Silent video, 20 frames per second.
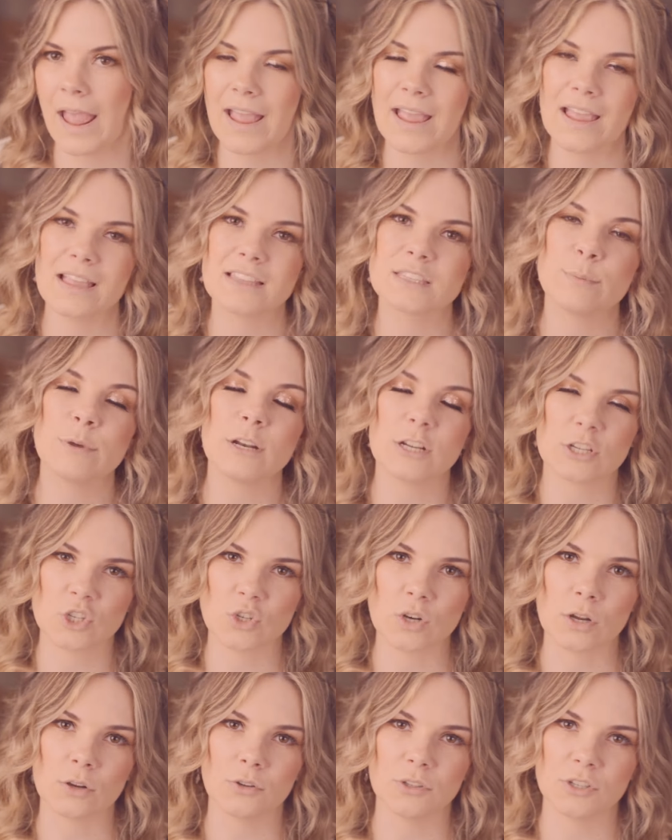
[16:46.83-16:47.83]
It's been a
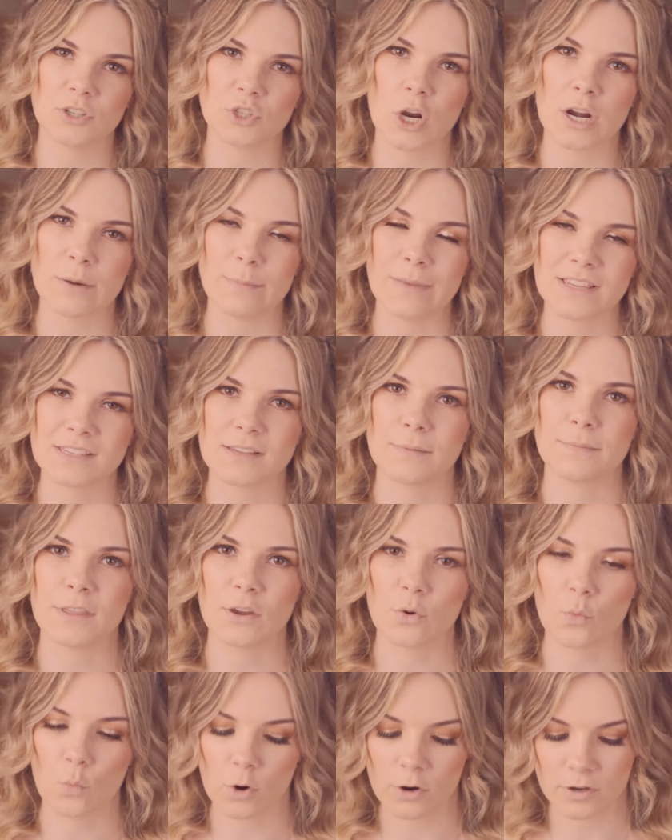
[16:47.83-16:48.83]
struggle to try to make
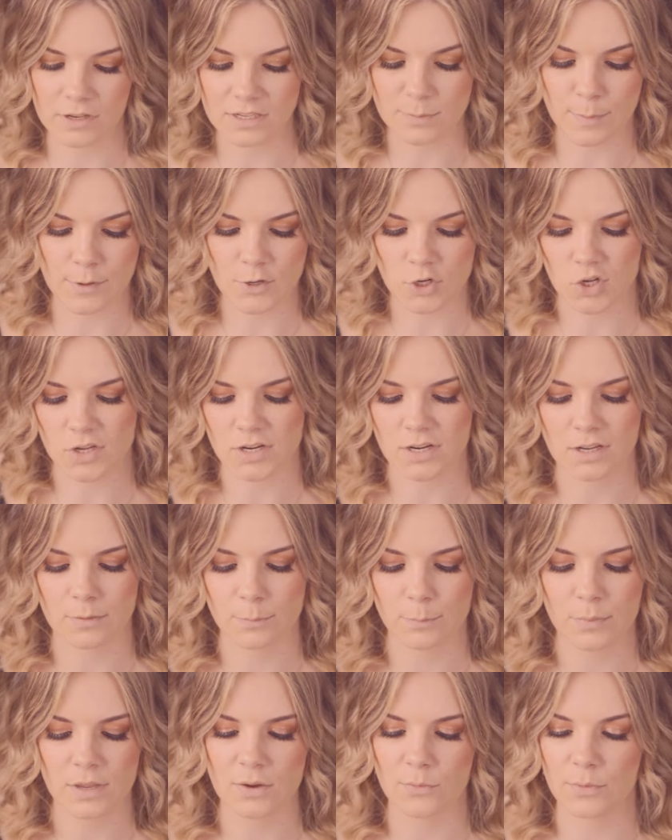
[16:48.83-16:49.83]
something work, especially to
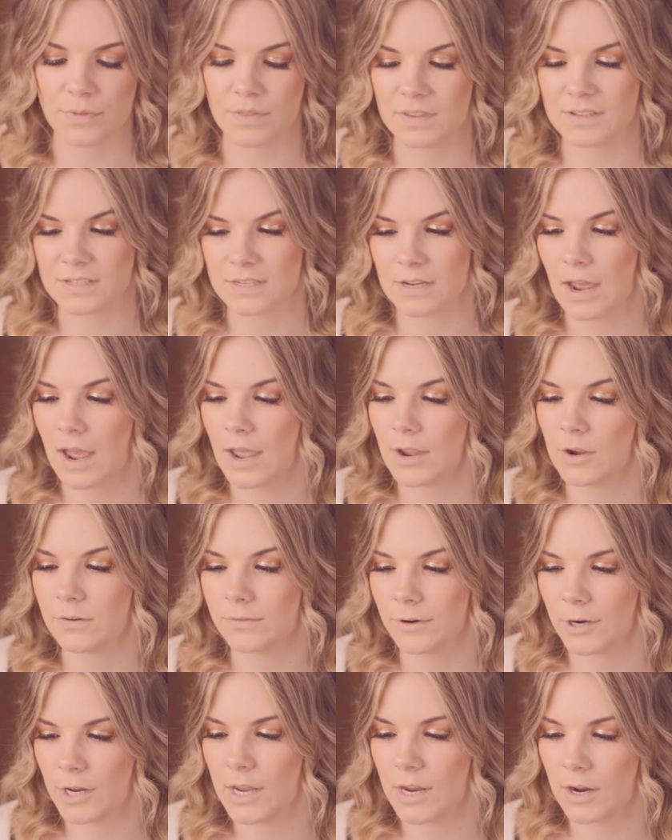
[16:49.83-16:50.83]
compete with this guy
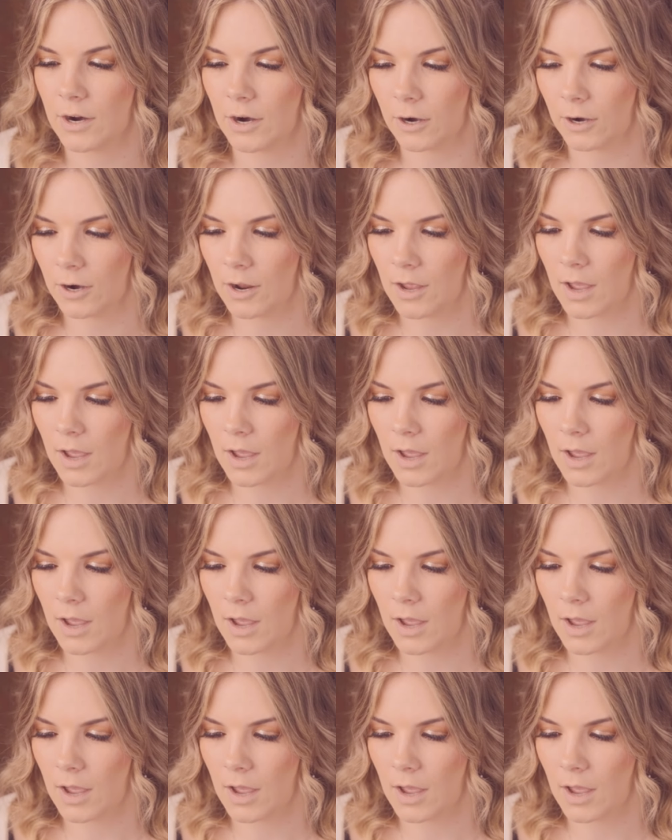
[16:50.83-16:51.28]
over here.